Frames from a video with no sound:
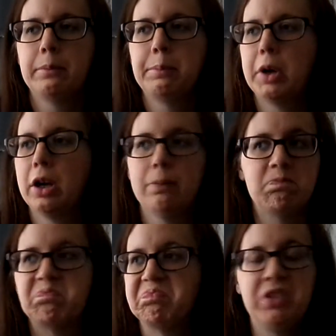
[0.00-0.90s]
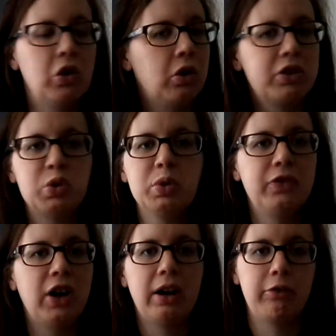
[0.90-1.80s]
but no, so
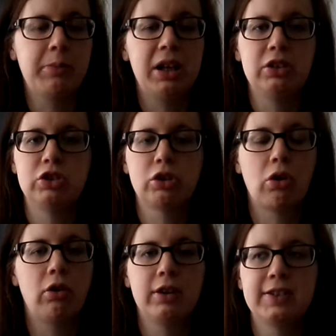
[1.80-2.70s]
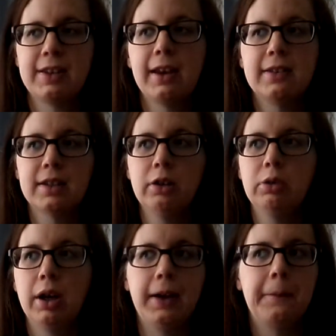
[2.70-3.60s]
far I've managed to get all the stains out.
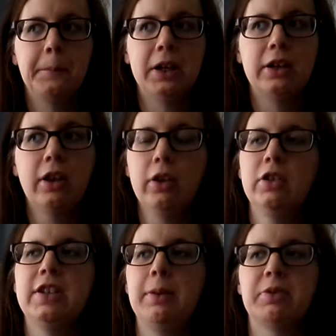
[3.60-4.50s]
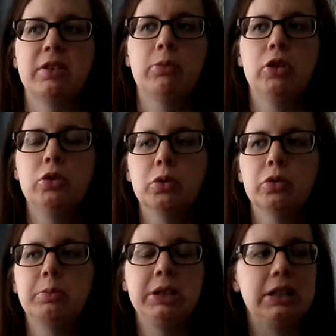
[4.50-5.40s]
Um, and another tip someone
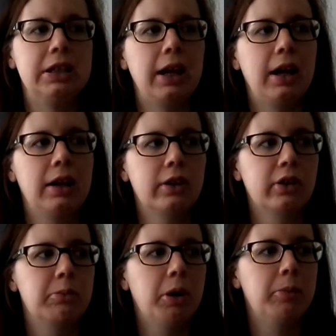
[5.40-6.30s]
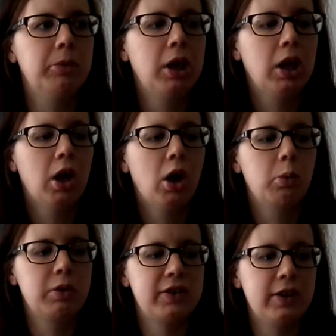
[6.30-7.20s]
told me, uh, another mum,
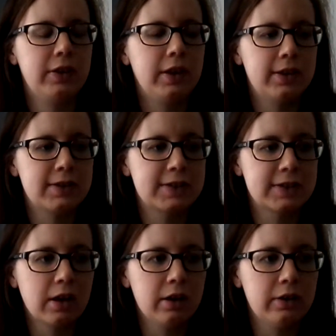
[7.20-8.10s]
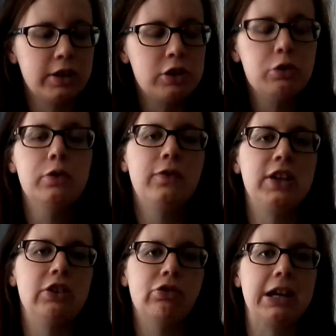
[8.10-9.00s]
was that the the sun, the
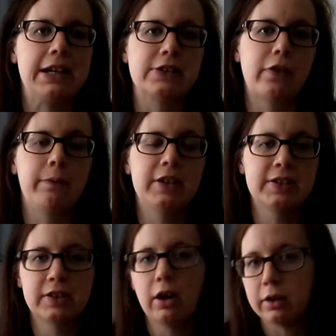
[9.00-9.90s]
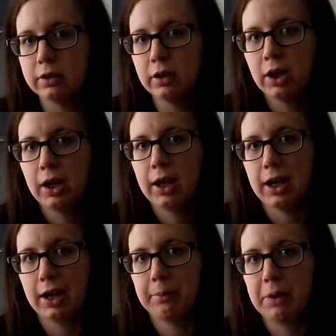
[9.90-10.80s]
UV rays from the sun
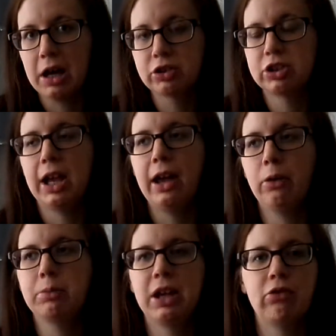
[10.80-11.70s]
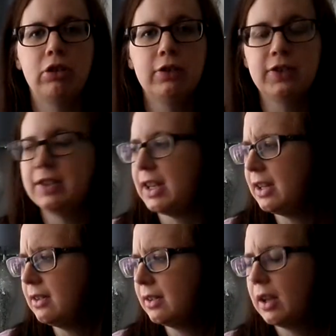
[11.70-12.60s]
um, actually help get rid of
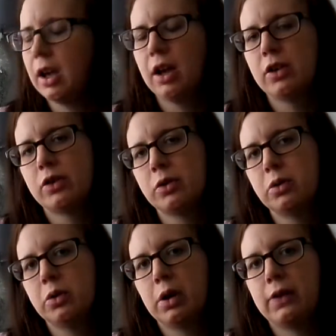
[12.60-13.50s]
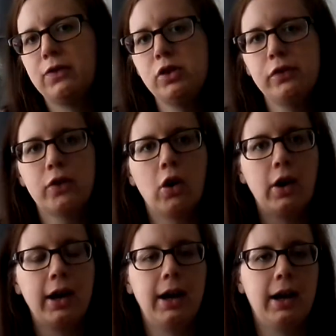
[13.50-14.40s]
stains. So if you've
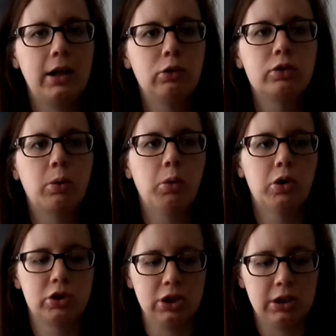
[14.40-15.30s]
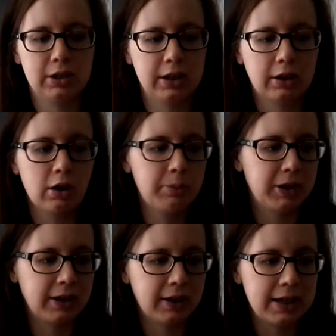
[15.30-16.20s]
got a, a load of washing and a
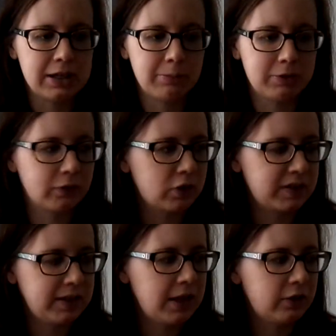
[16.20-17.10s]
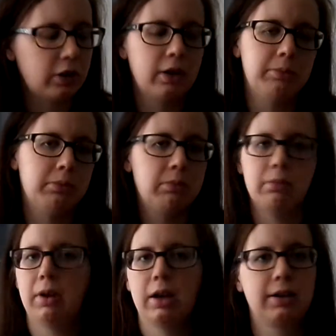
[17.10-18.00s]
couple of items have got stains on them,
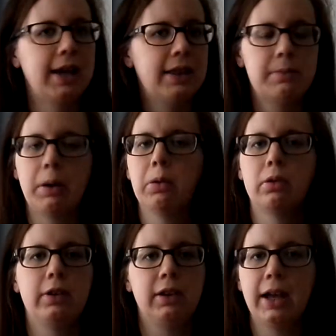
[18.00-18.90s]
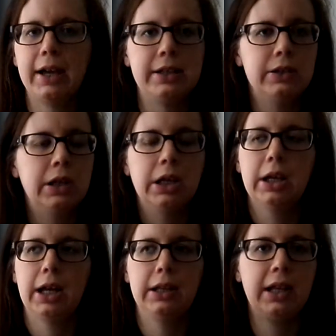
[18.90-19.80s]
get them out on the line
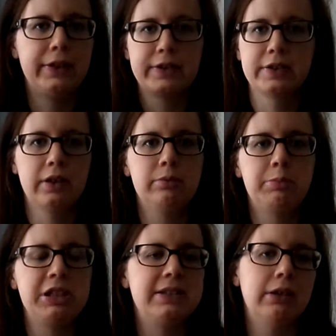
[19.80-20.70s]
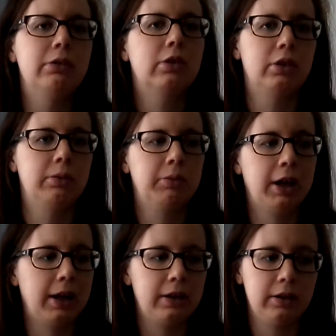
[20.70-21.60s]
and let the sun beat down on them
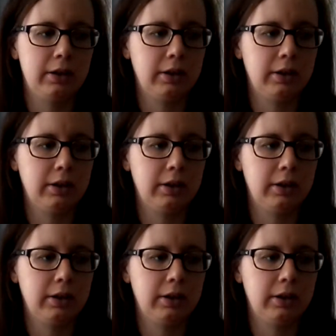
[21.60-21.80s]
and